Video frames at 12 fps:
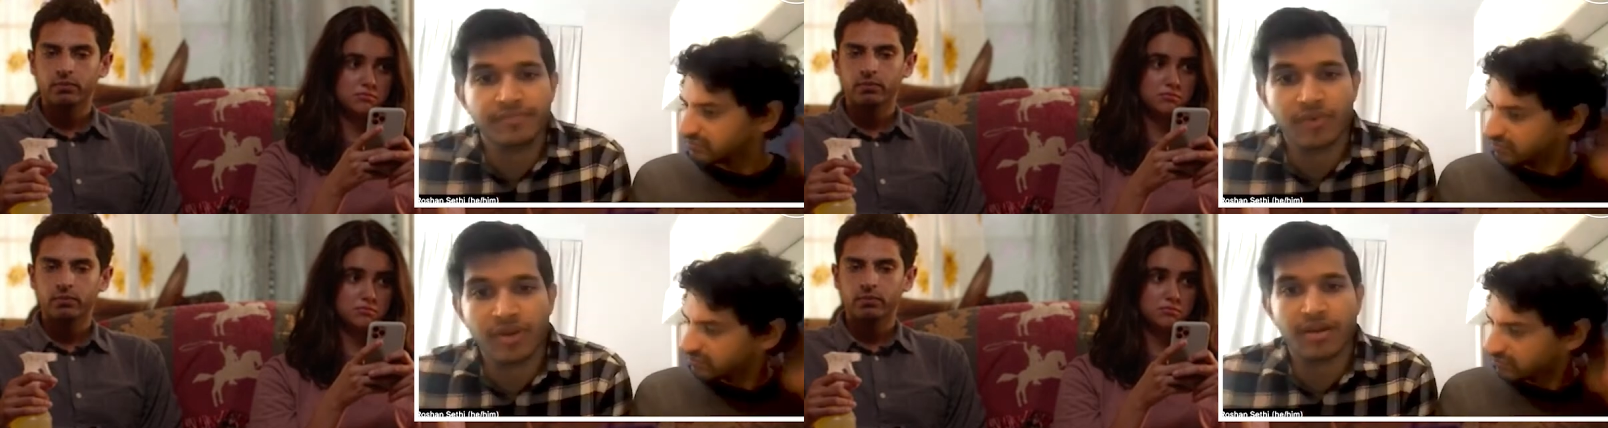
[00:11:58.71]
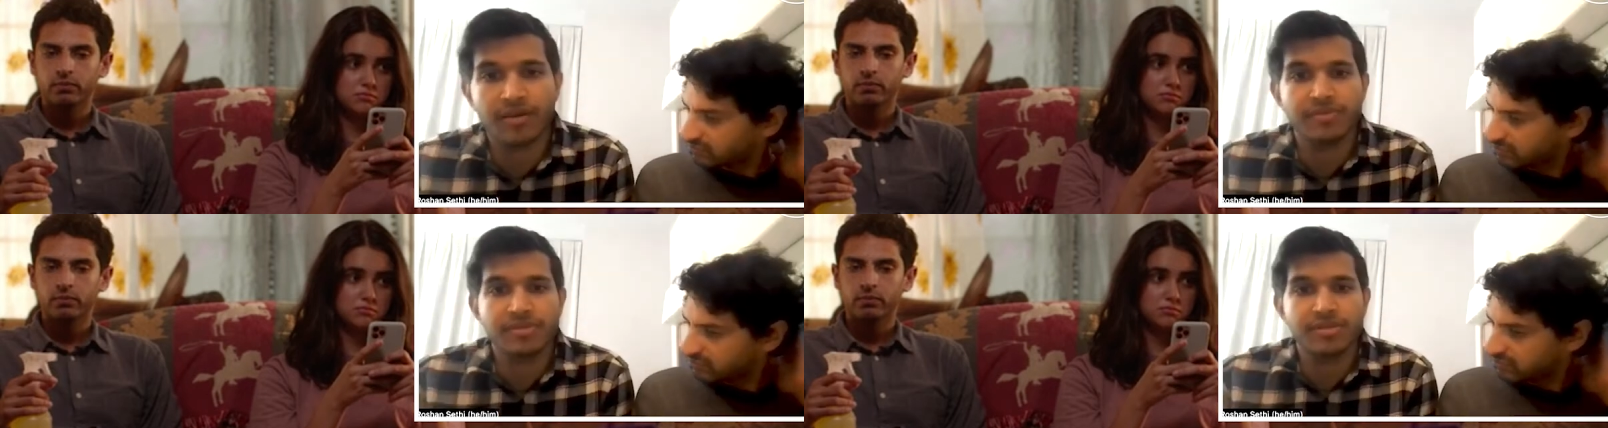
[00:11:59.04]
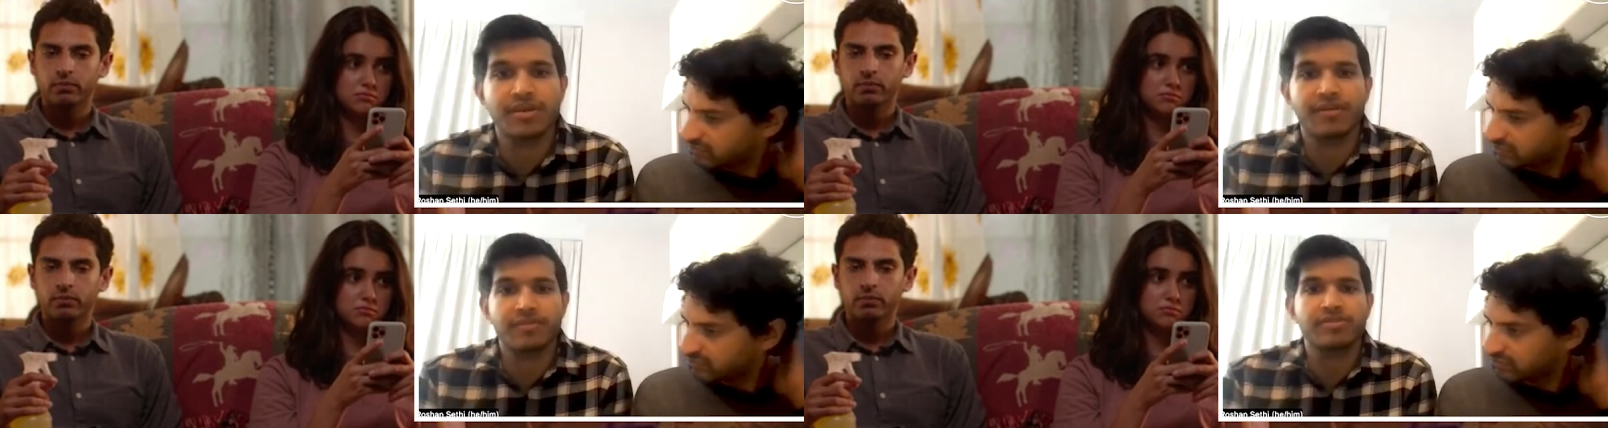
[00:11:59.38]
Speaker 1: when it comes to
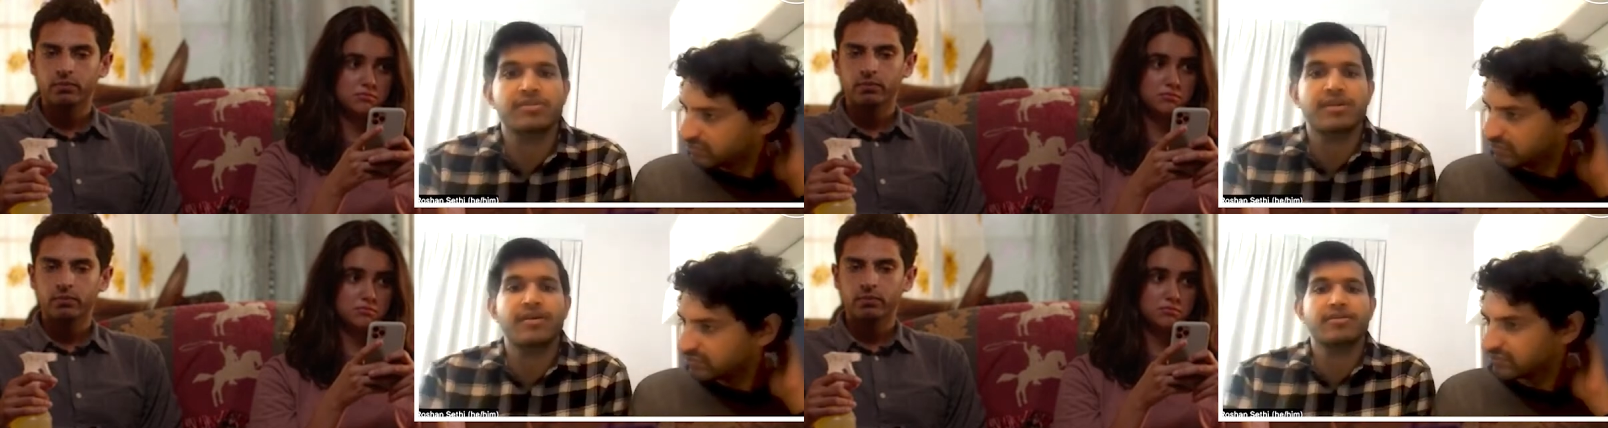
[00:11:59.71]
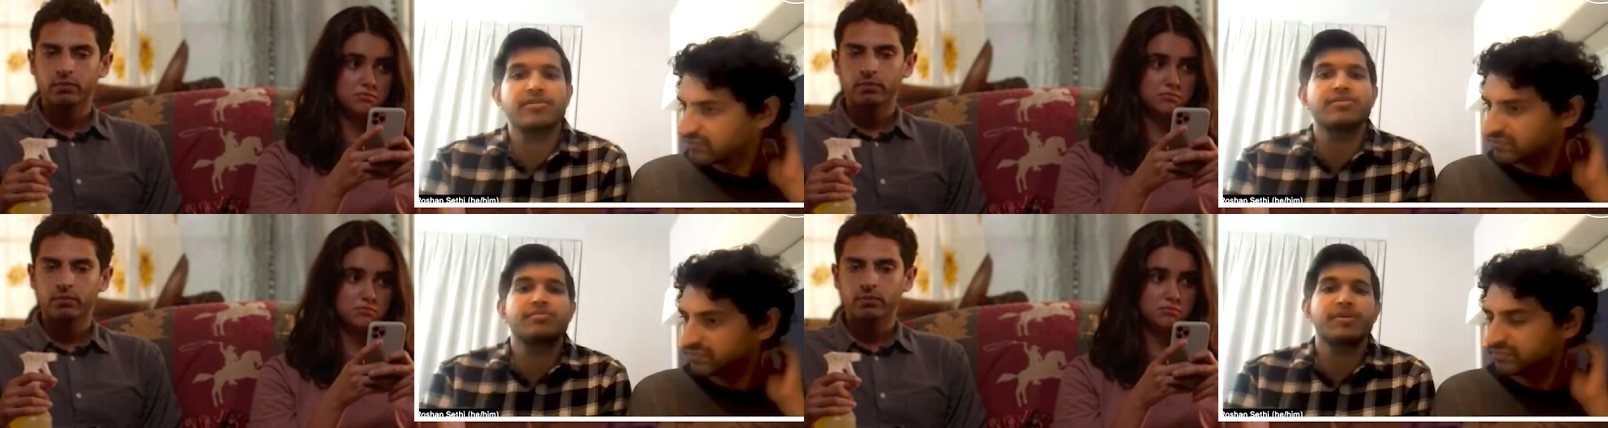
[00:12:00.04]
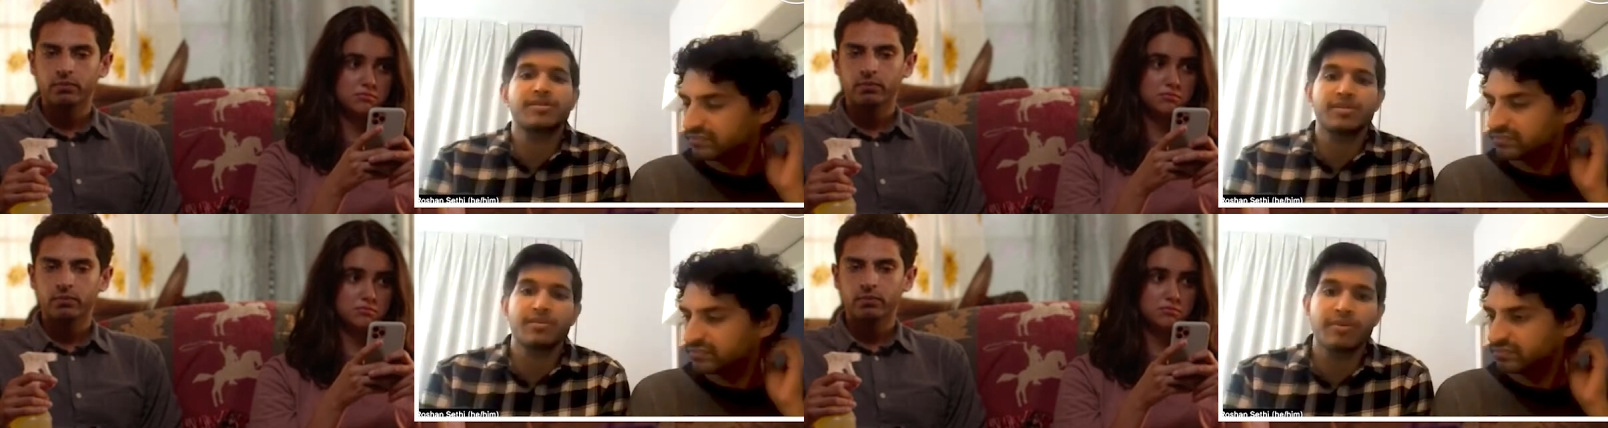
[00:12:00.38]
diverse characters
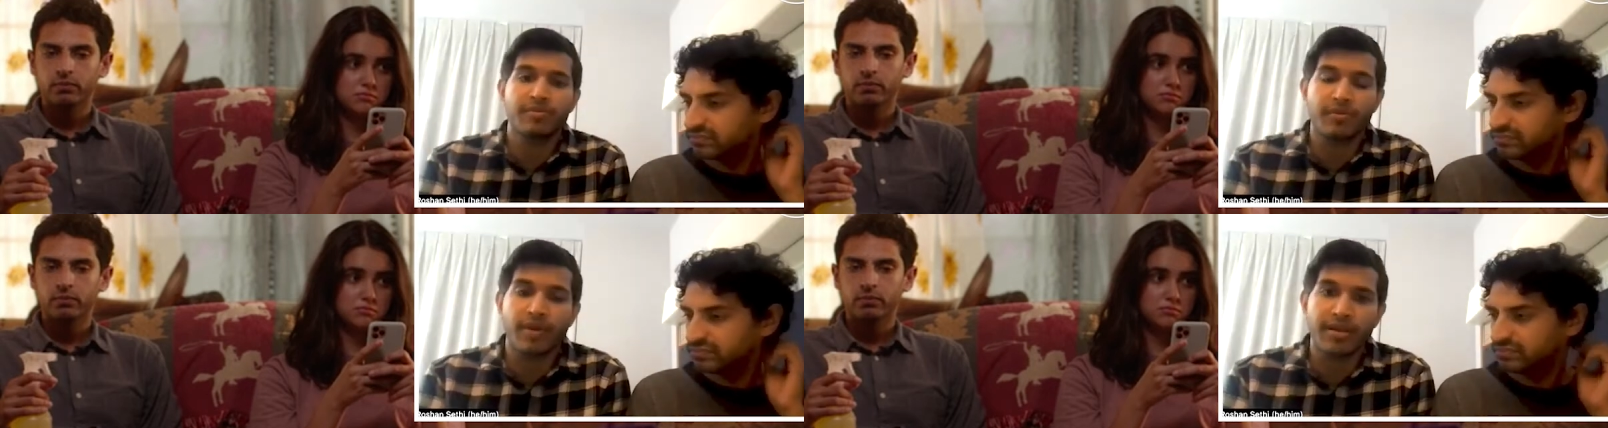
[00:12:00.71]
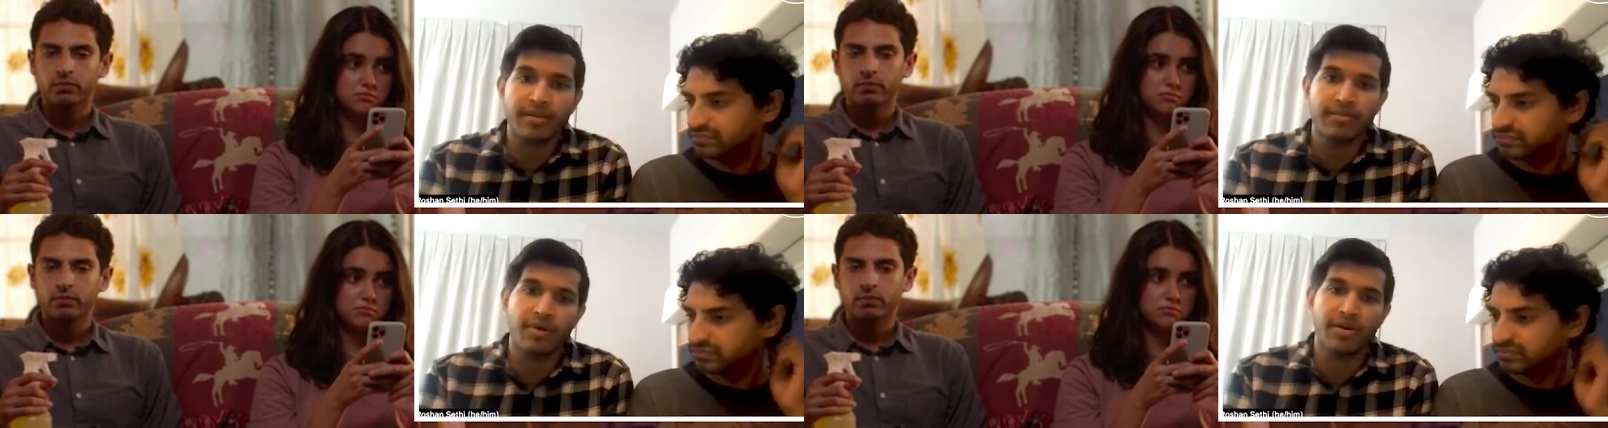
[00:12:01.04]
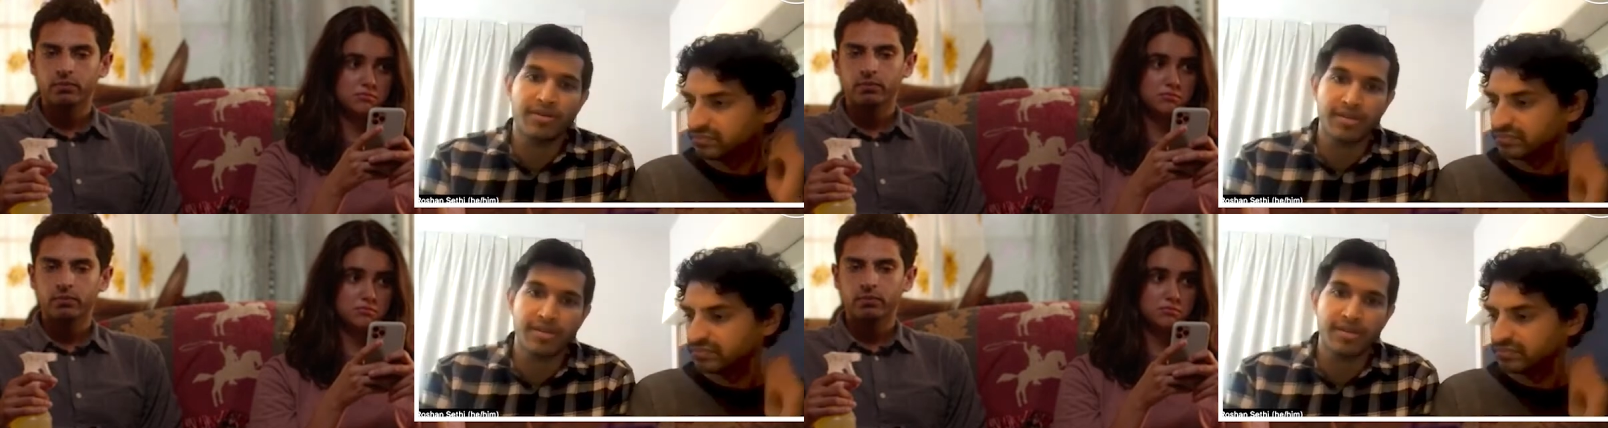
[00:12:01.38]
because the people writing them aren't